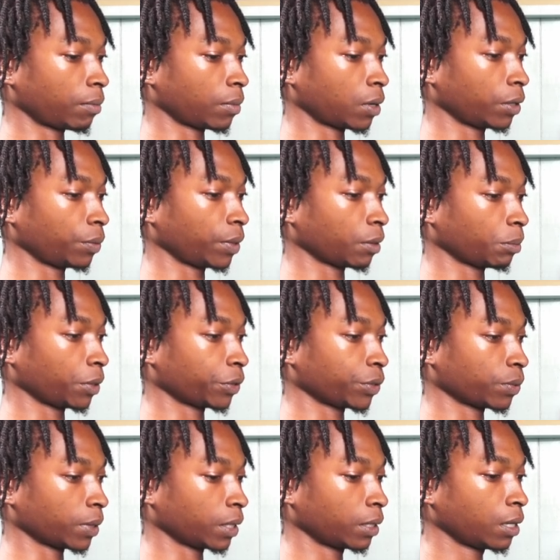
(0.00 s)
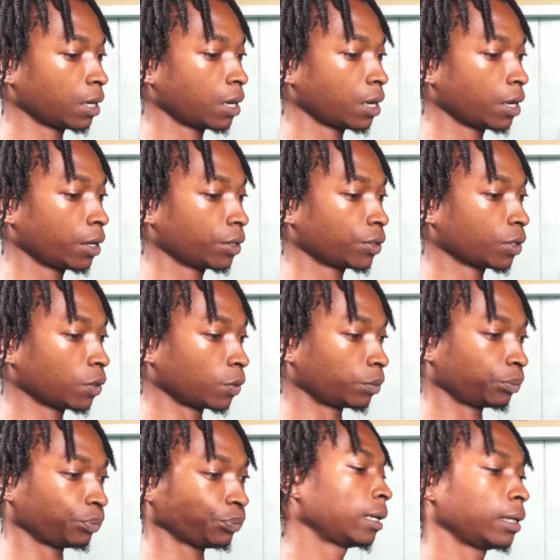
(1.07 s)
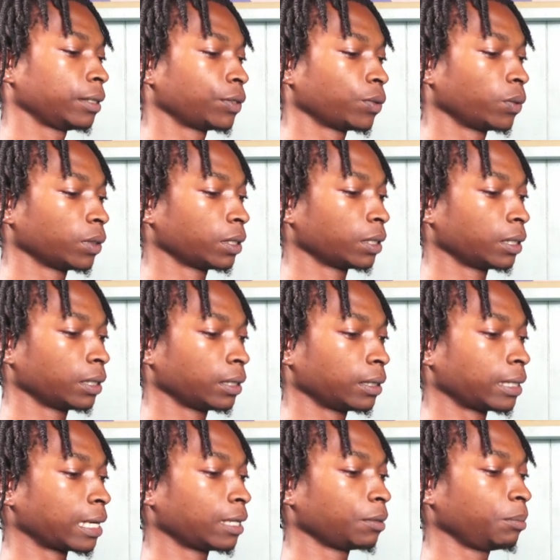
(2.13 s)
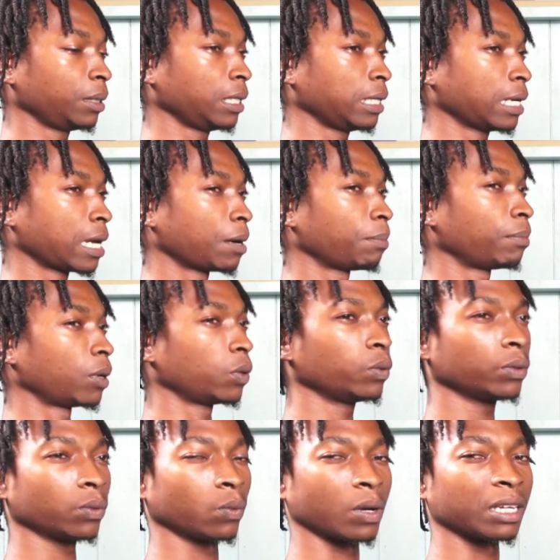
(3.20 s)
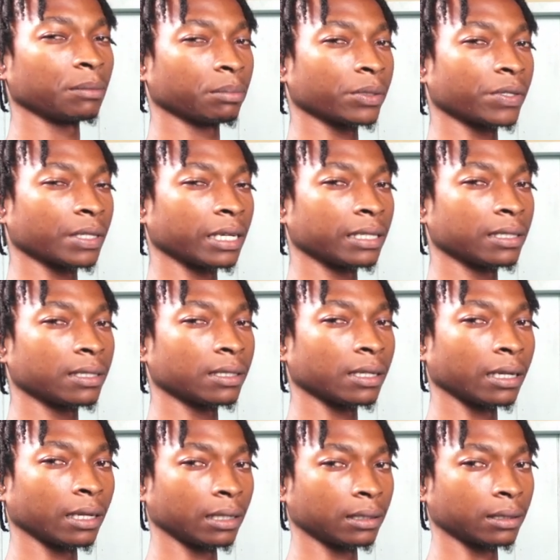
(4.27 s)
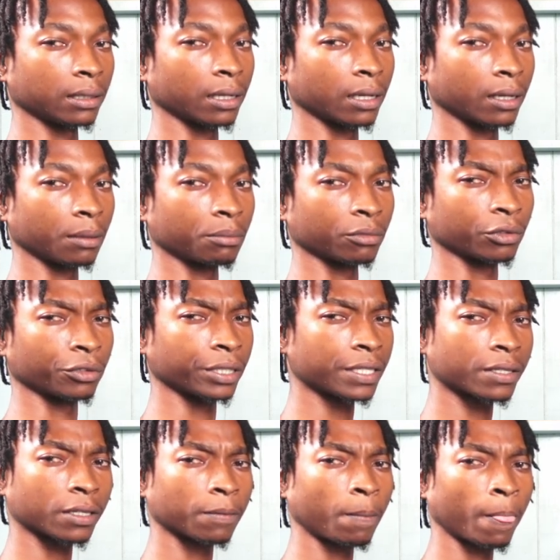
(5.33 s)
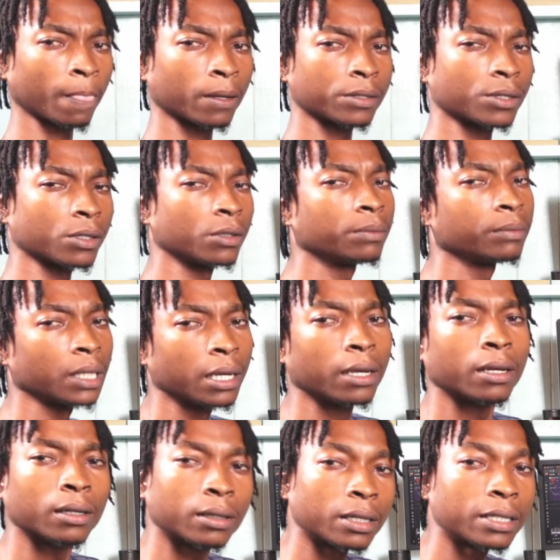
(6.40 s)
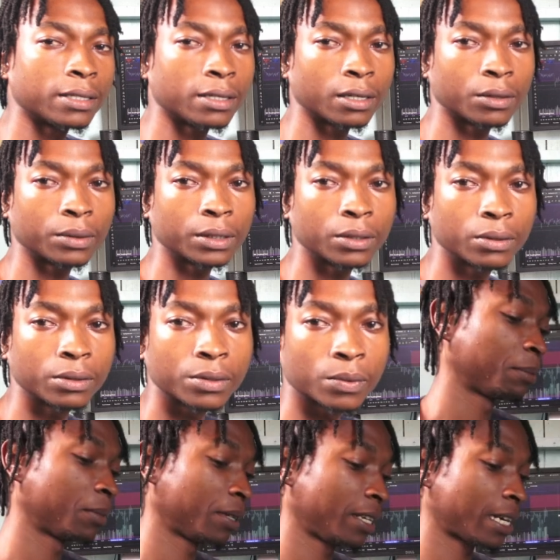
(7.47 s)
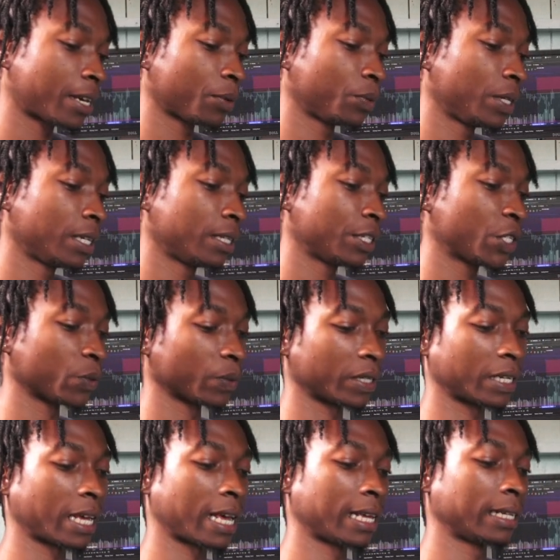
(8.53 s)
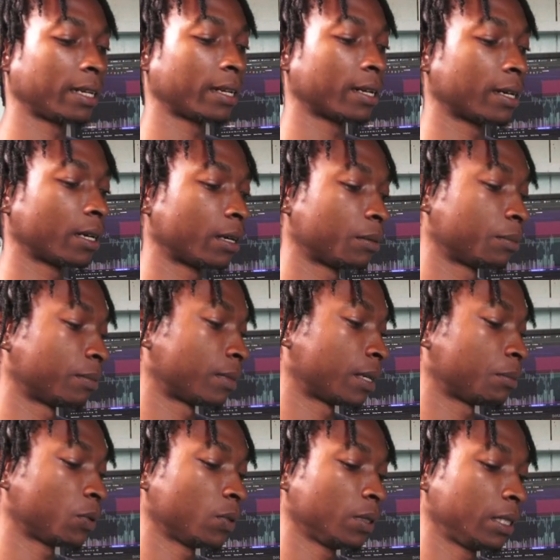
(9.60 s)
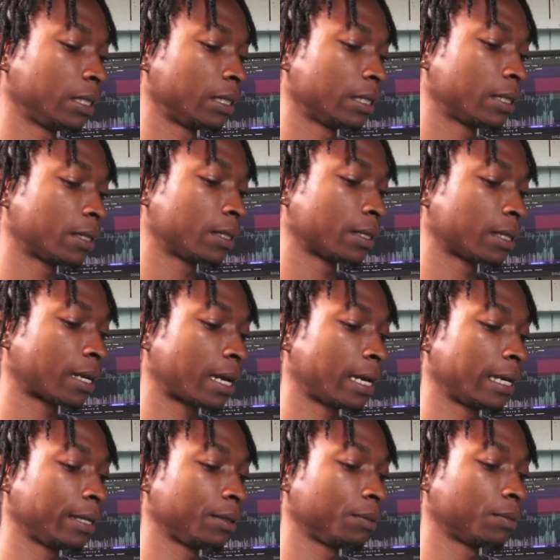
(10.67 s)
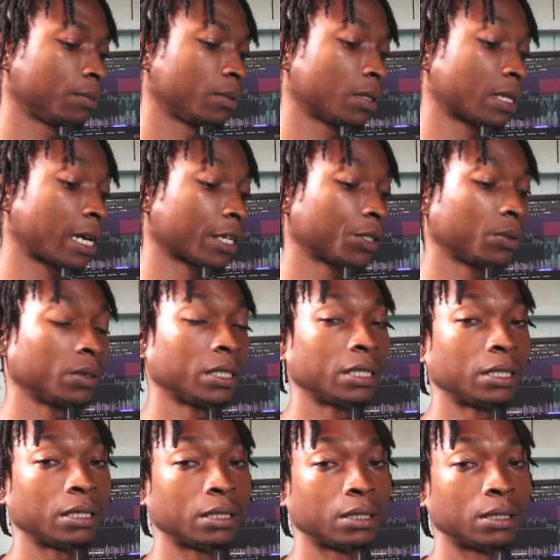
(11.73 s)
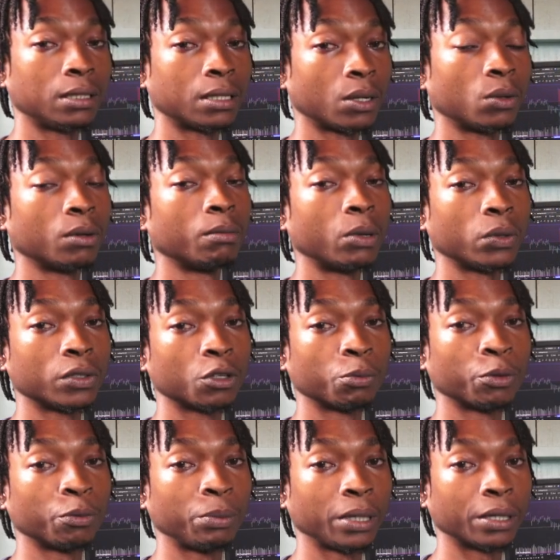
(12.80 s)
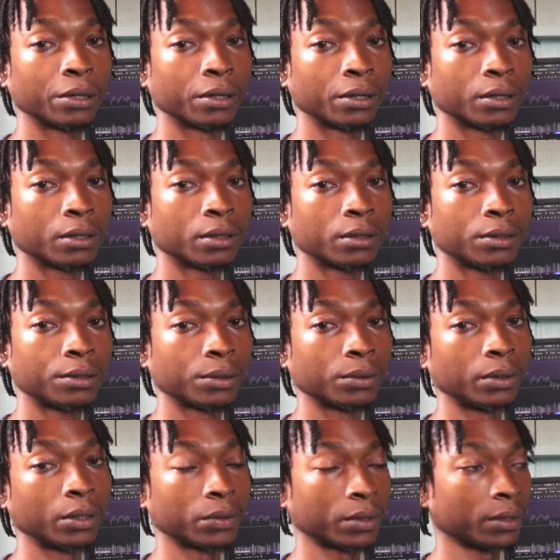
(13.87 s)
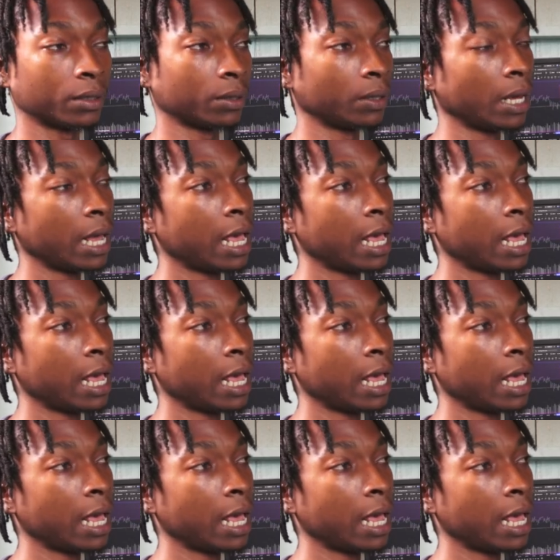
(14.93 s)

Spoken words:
all the way up here as well. So in total, that'll be about 1% in risk. So let's see how it goes. But yeah, we in this one, and I'm holding it. I was actually now about to prepare to go down to town,